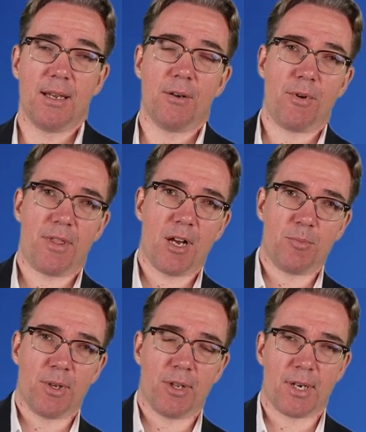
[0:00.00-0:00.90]
without
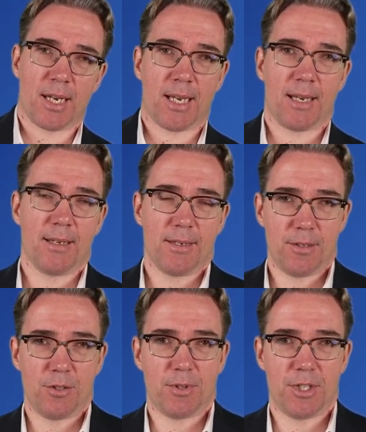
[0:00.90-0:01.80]
belonging
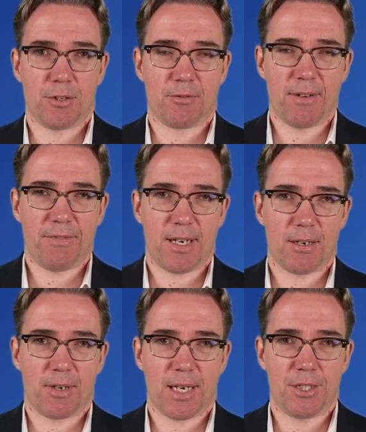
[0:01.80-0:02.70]
to a geographic
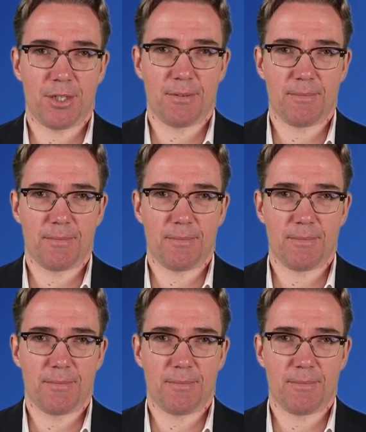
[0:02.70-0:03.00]
location?